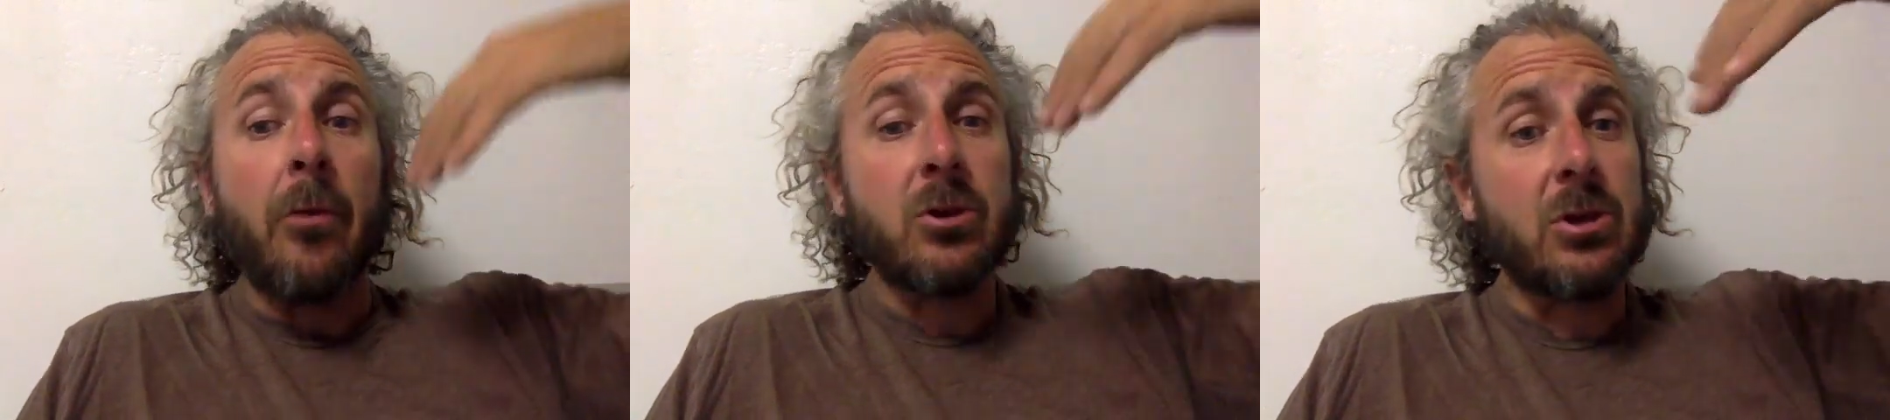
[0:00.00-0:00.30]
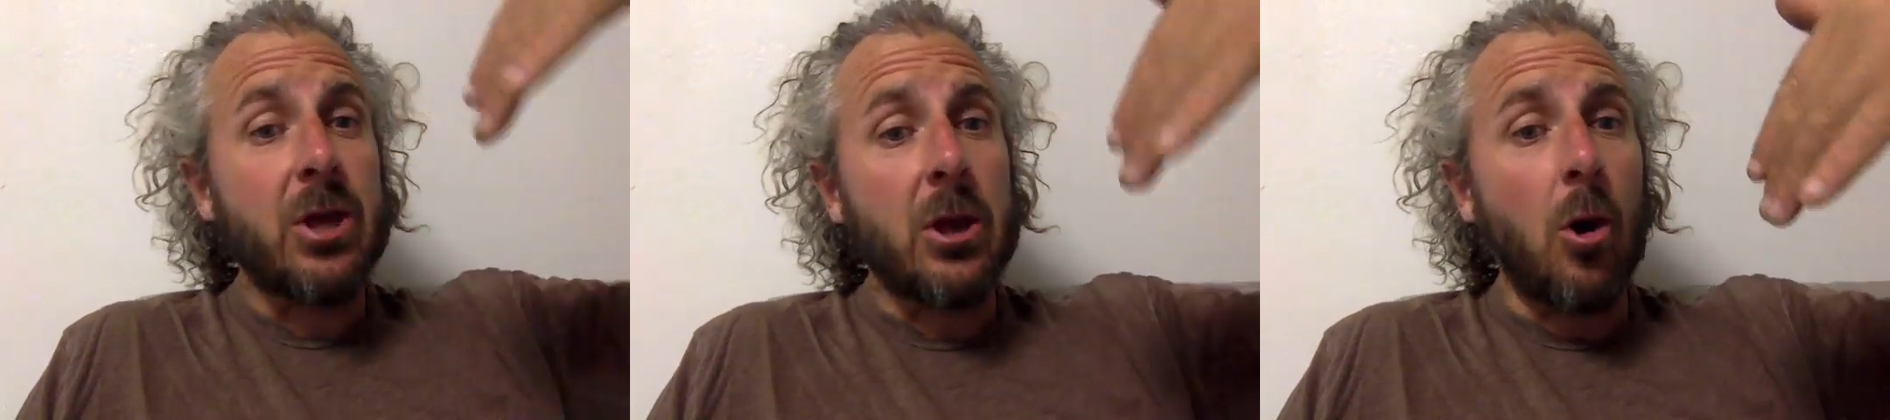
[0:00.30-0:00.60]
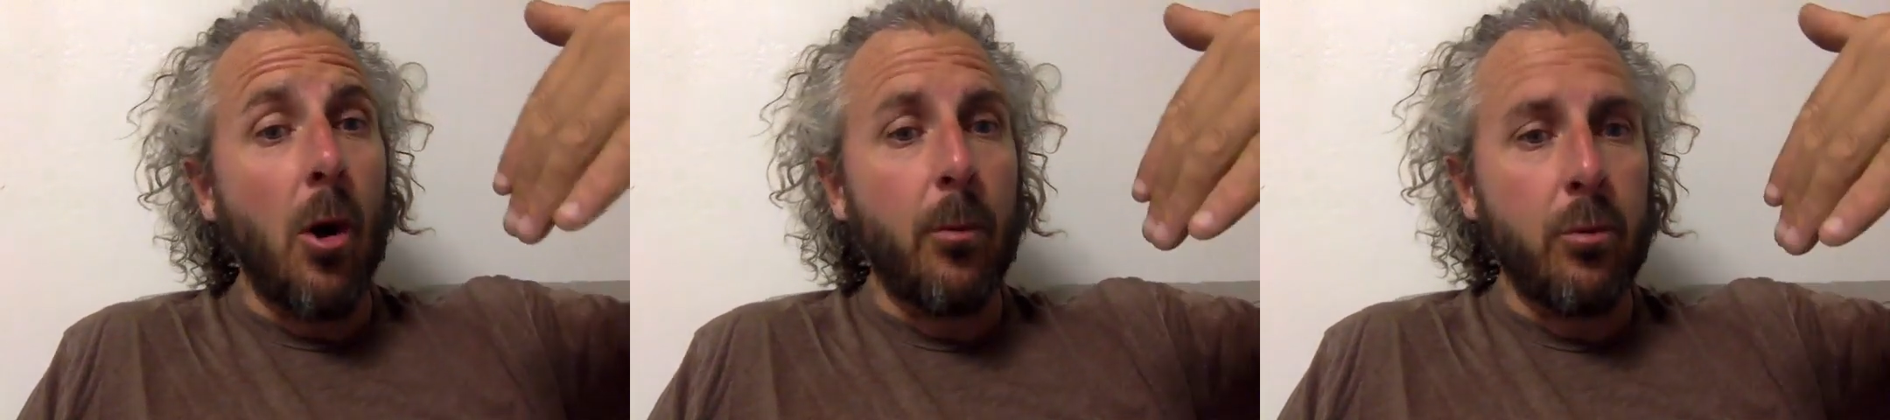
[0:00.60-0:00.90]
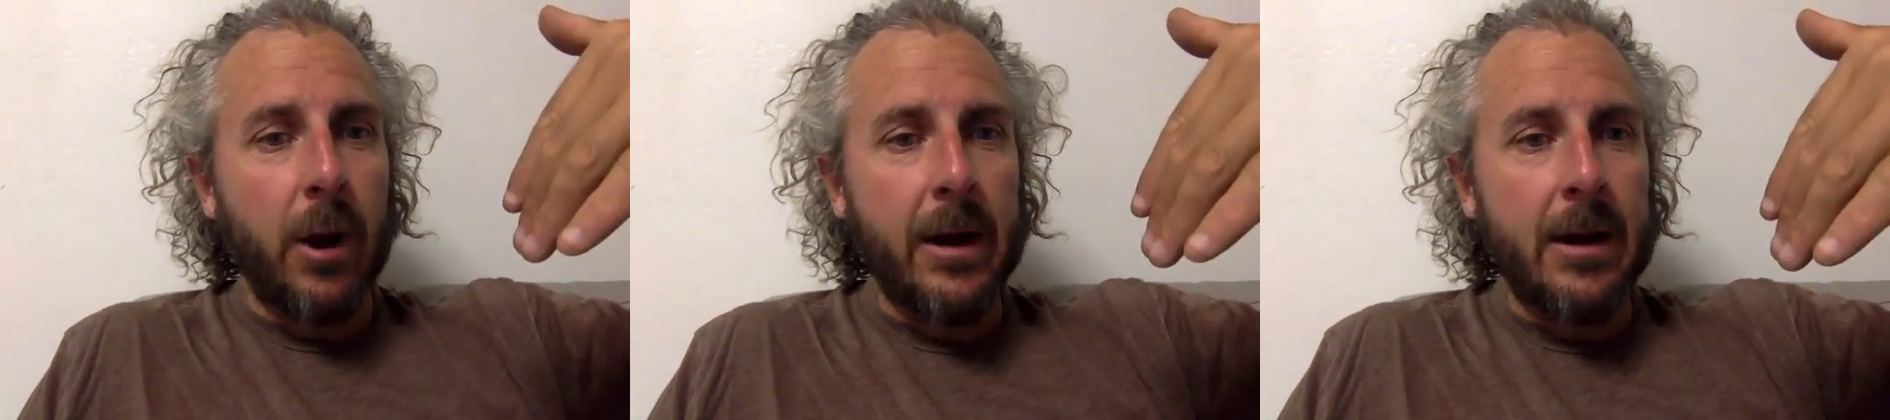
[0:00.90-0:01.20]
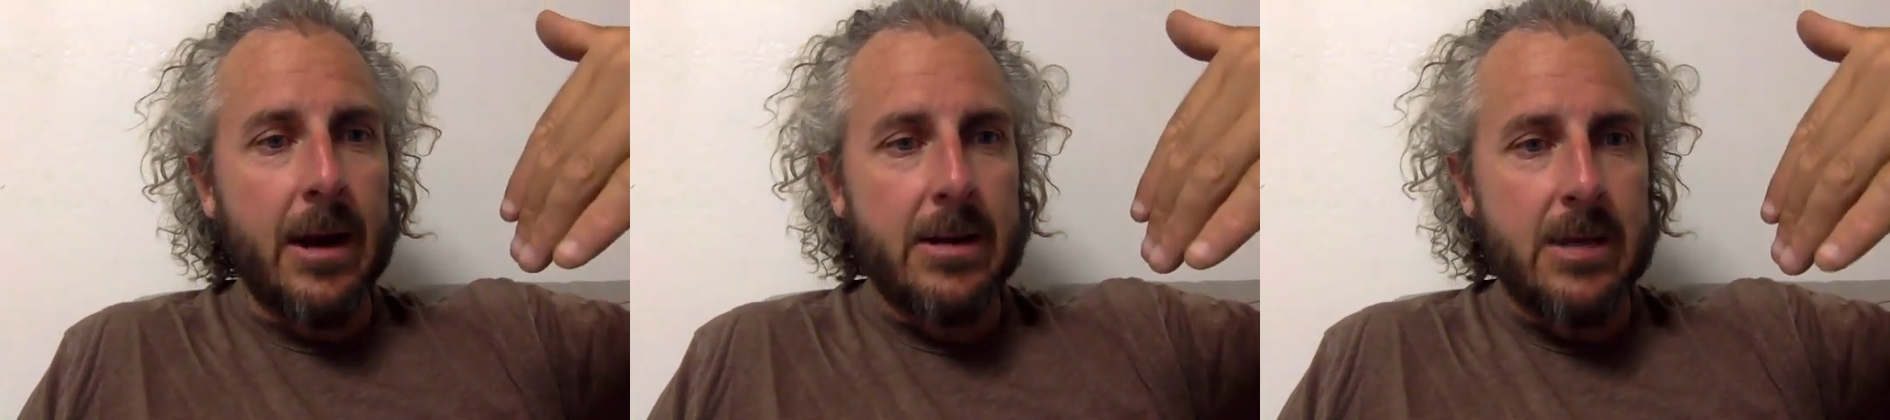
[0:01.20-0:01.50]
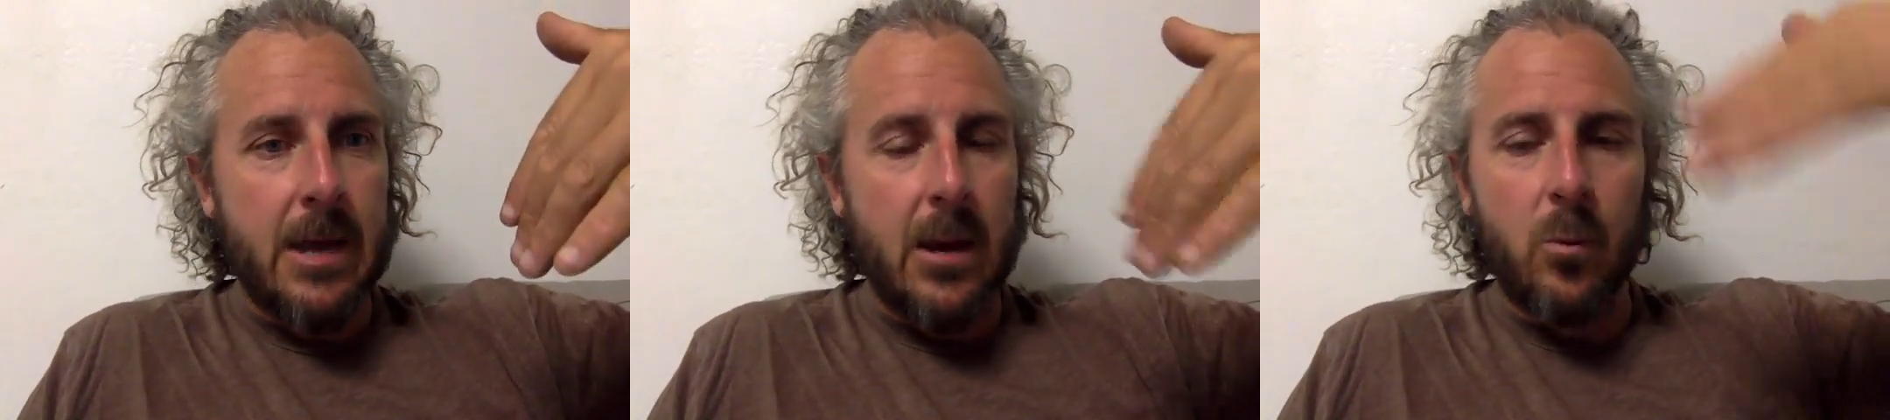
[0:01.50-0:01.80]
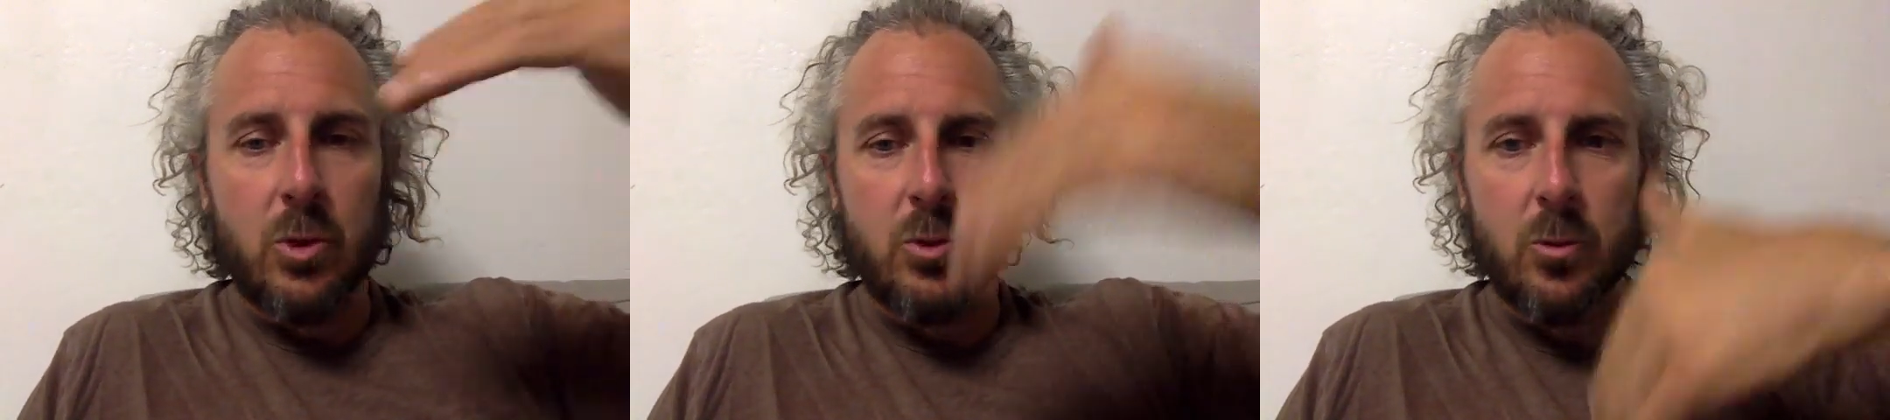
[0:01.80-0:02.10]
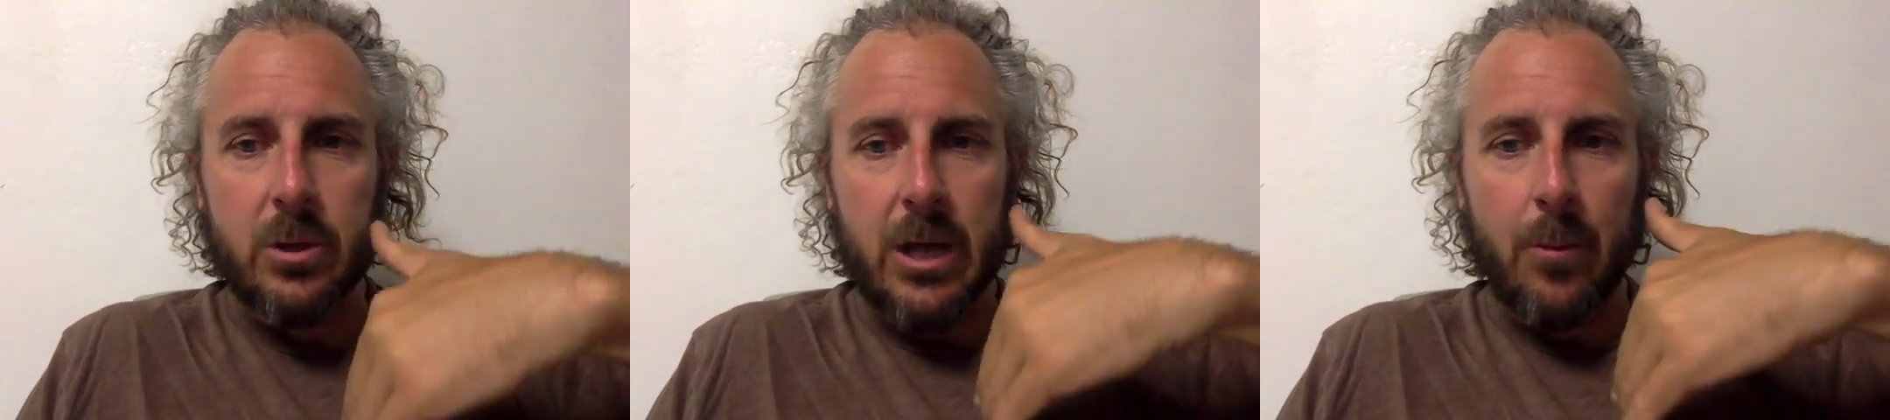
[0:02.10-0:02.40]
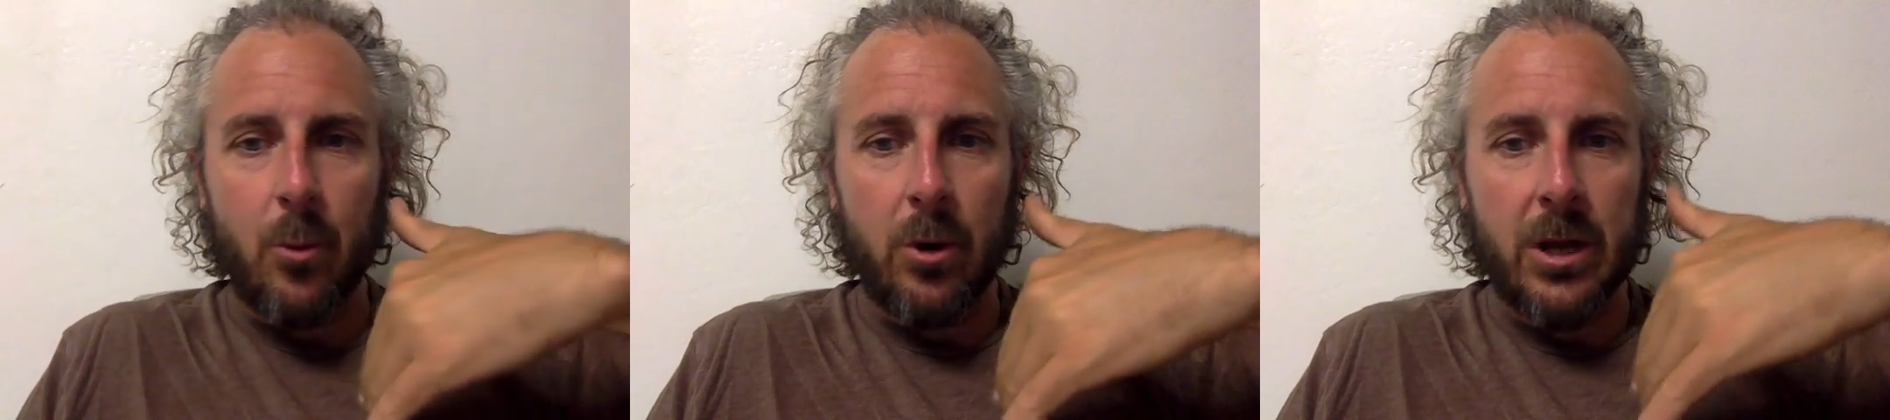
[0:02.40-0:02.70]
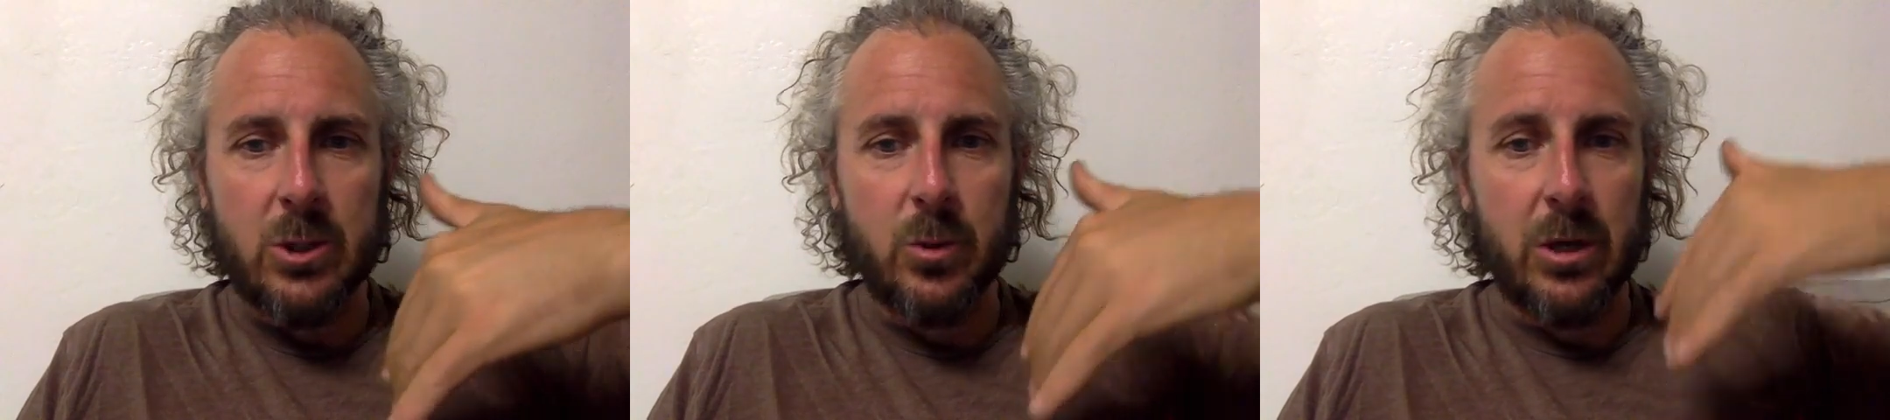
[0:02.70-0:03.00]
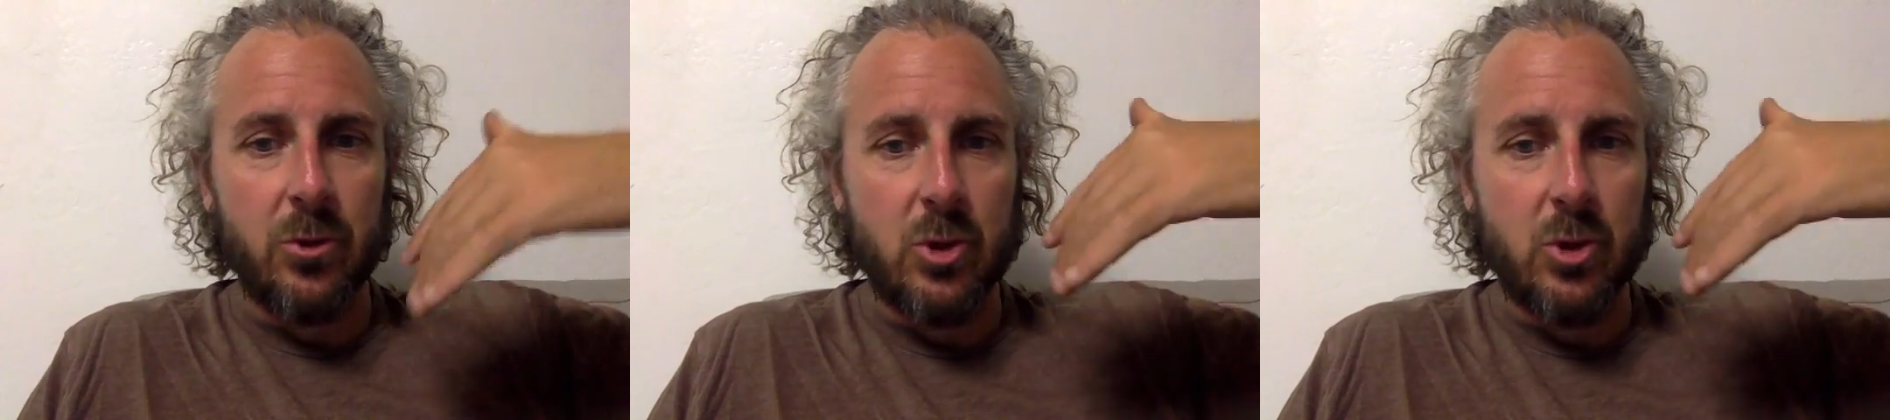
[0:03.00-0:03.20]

There's a thing called braided essay, which we'll look at more next week.